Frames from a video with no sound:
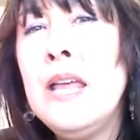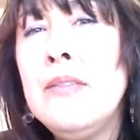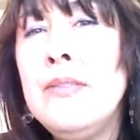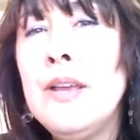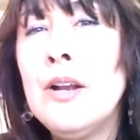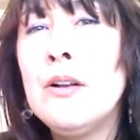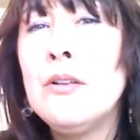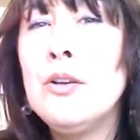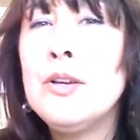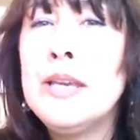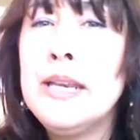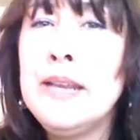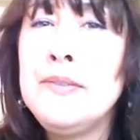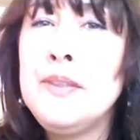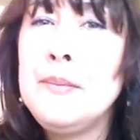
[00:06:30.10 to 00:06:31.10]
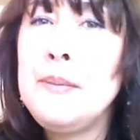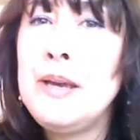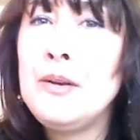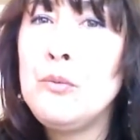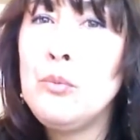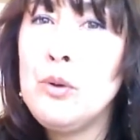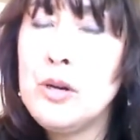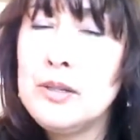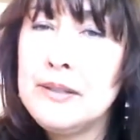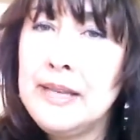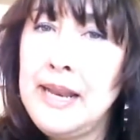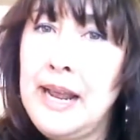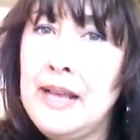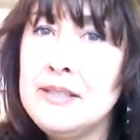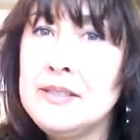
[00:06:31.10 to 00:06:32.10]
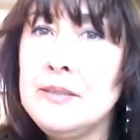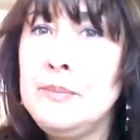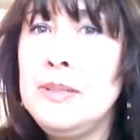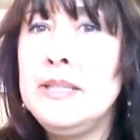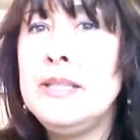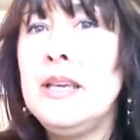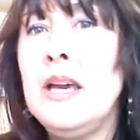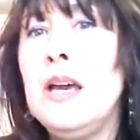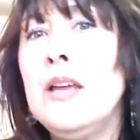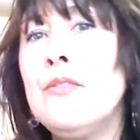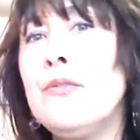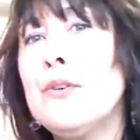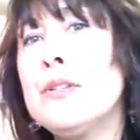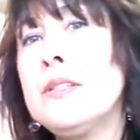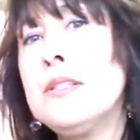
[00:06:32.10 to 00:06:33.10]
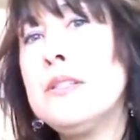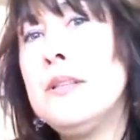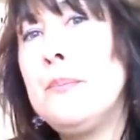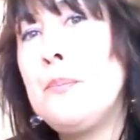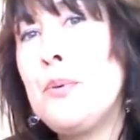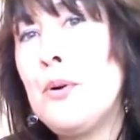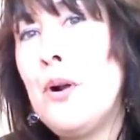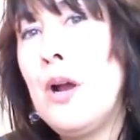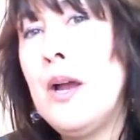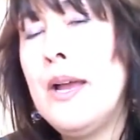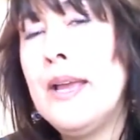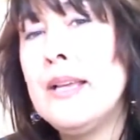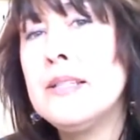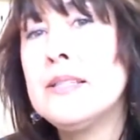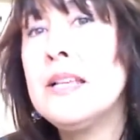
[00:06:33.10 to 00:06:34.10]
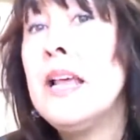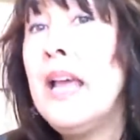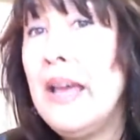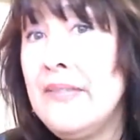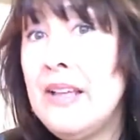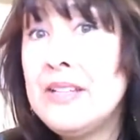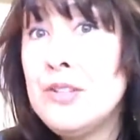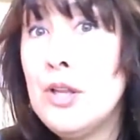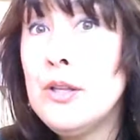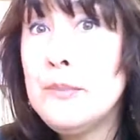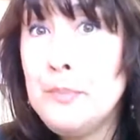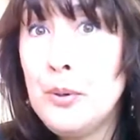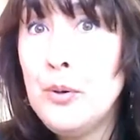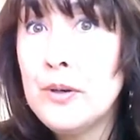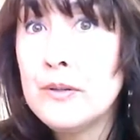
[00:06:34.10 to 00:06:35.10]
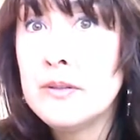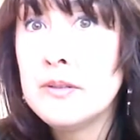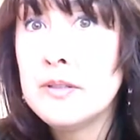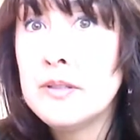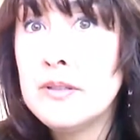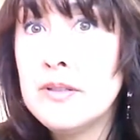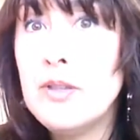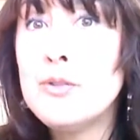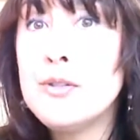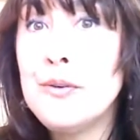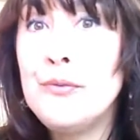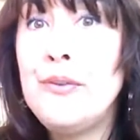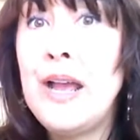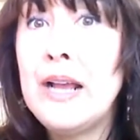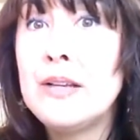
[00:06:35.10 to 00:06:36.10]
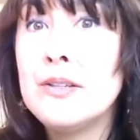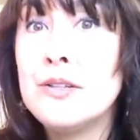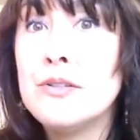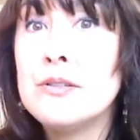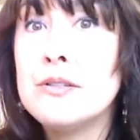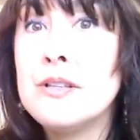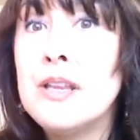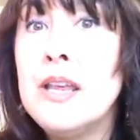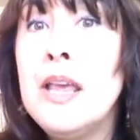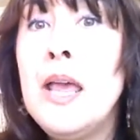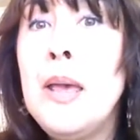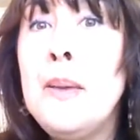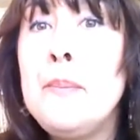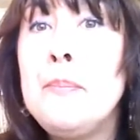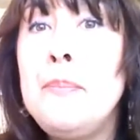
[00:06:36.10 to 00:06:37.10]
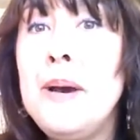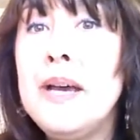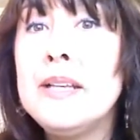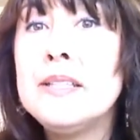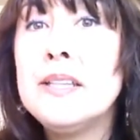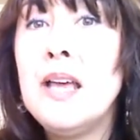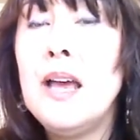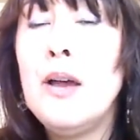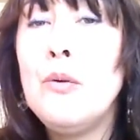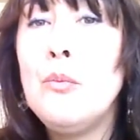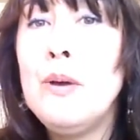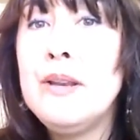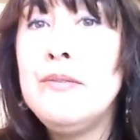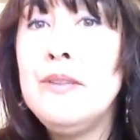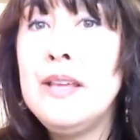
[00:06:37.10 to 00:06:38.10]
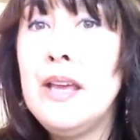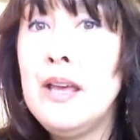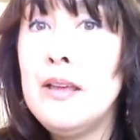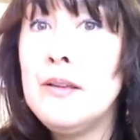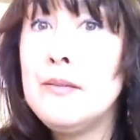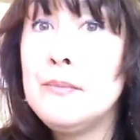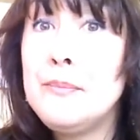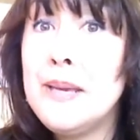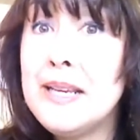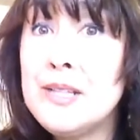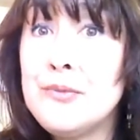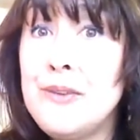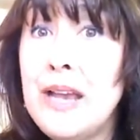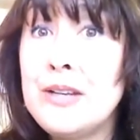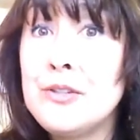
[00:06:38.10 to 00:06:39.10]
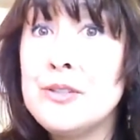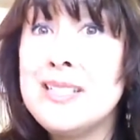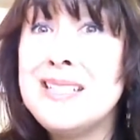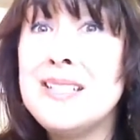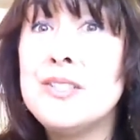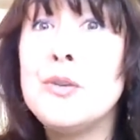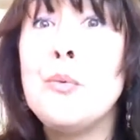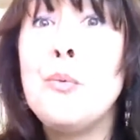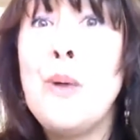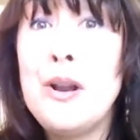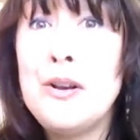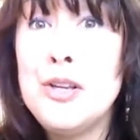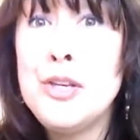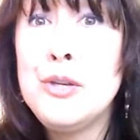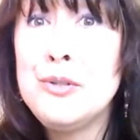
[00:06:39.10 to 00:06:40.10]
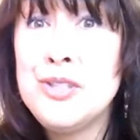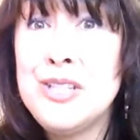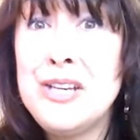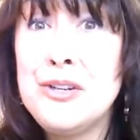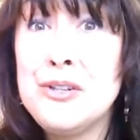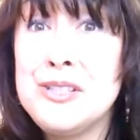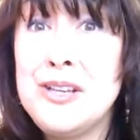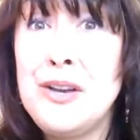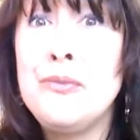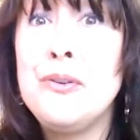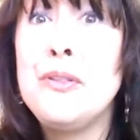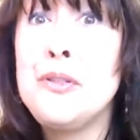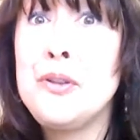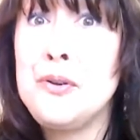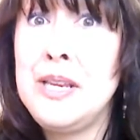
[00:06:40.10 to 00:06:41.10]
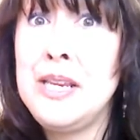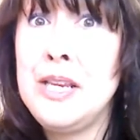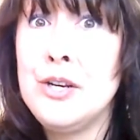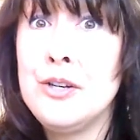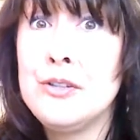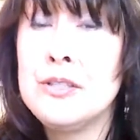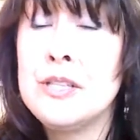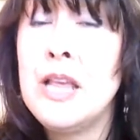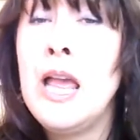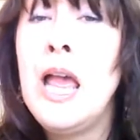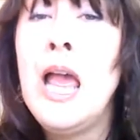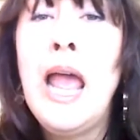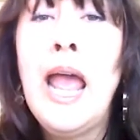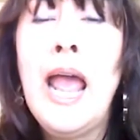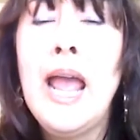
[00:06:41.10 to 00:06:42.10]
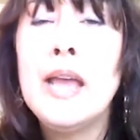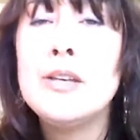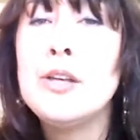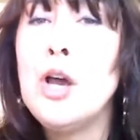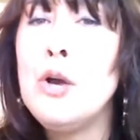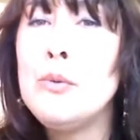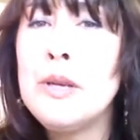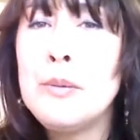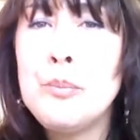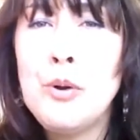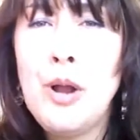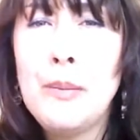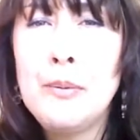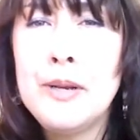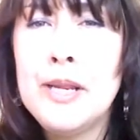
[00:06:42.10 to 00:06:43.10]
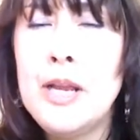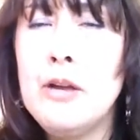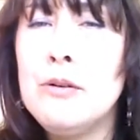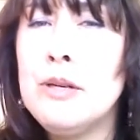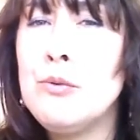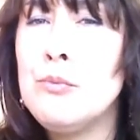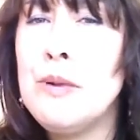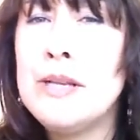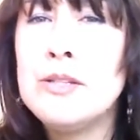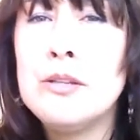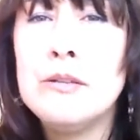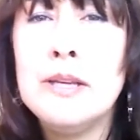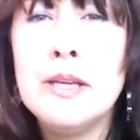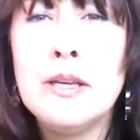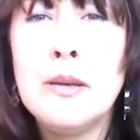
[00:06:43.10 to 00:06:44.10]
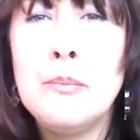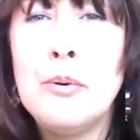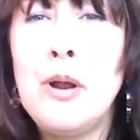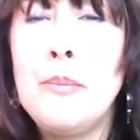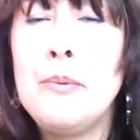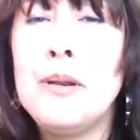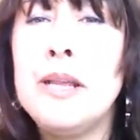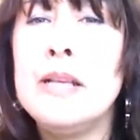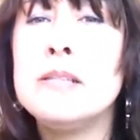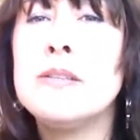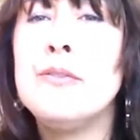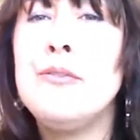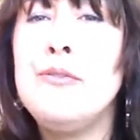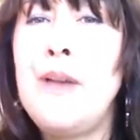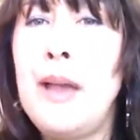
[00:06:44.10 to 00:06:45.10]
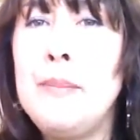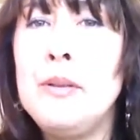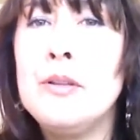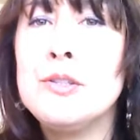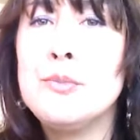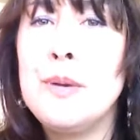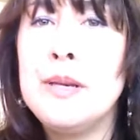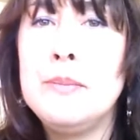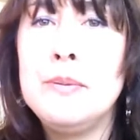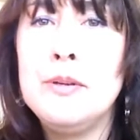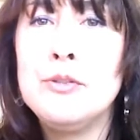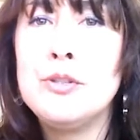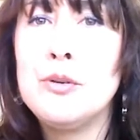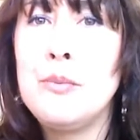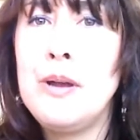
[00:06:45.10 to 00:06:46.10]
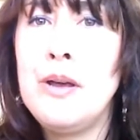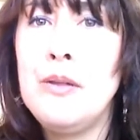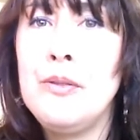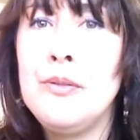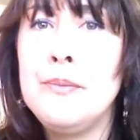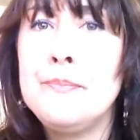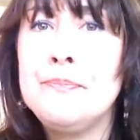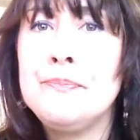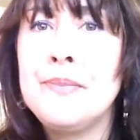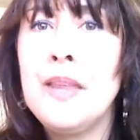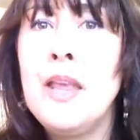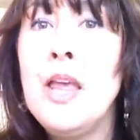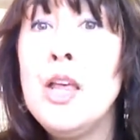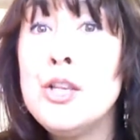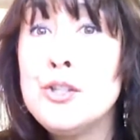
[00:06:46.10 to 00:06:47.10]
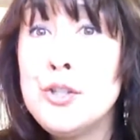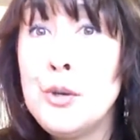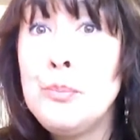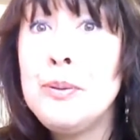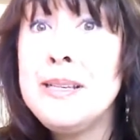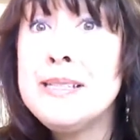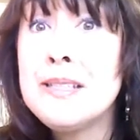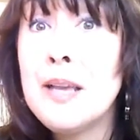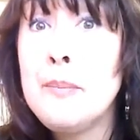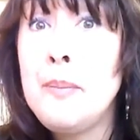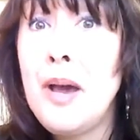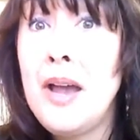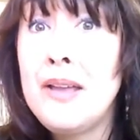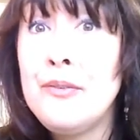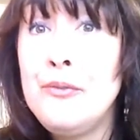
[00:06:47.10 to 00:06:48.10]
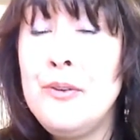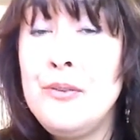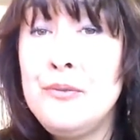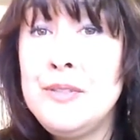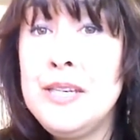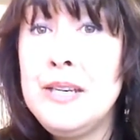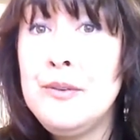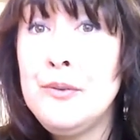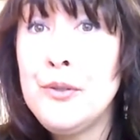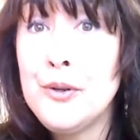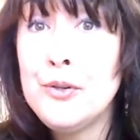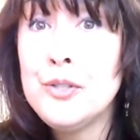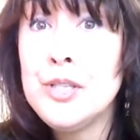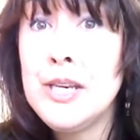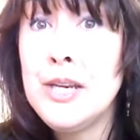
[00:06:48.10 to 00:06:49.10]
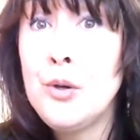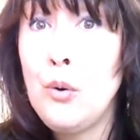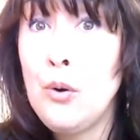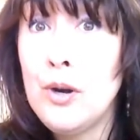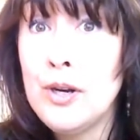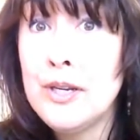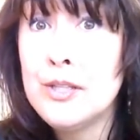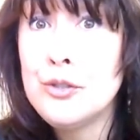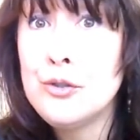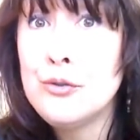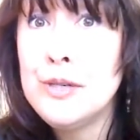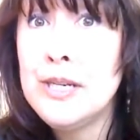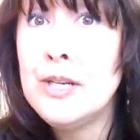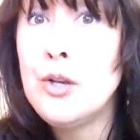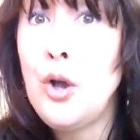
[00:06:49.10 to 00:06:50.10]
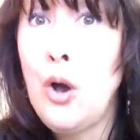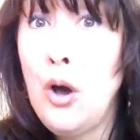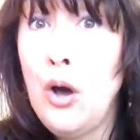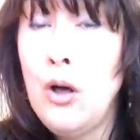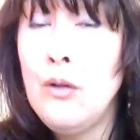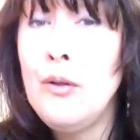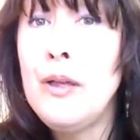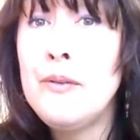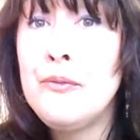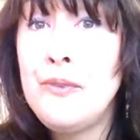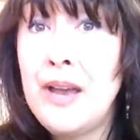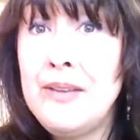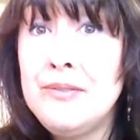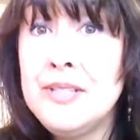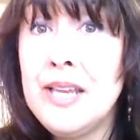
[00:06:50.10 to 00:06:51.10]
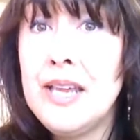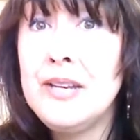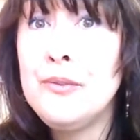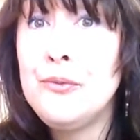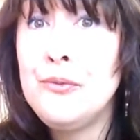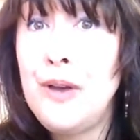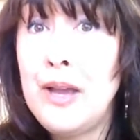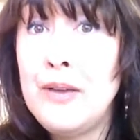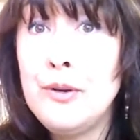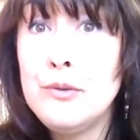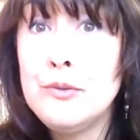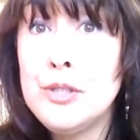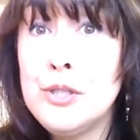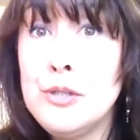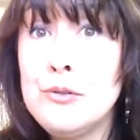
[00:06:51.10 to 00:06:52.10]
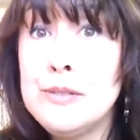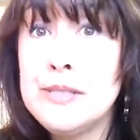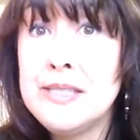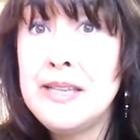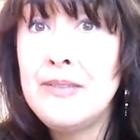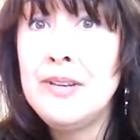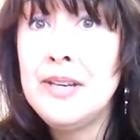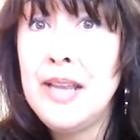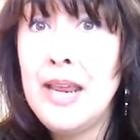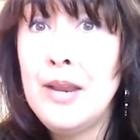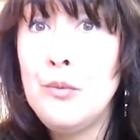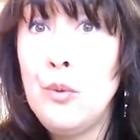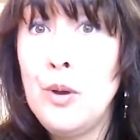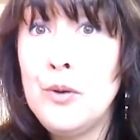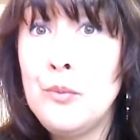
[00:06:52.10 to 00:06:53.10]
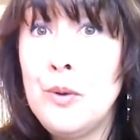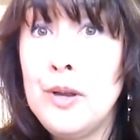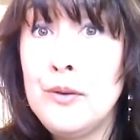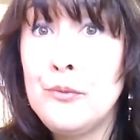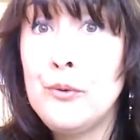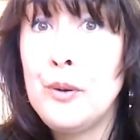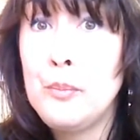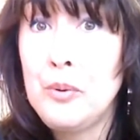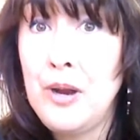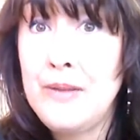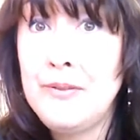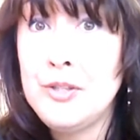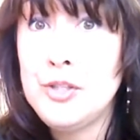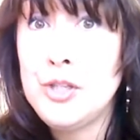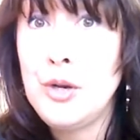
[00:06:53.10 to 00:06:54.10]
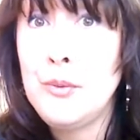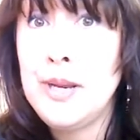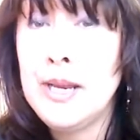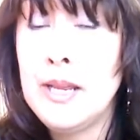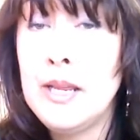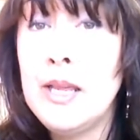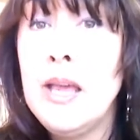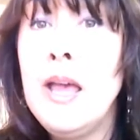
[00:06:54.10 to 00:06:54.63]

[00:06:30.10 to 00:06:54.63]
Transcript: they're looking at the amount of work that has to be done versus the price, and that's all important. Those are factors. But one of the biggest factors is where do you see yourself in 30 years? And owning property, owning rental income property is a fabulous way to build your wealth. So please come by 1513 Oregon Street. Call 510-502-7811 for a private showing.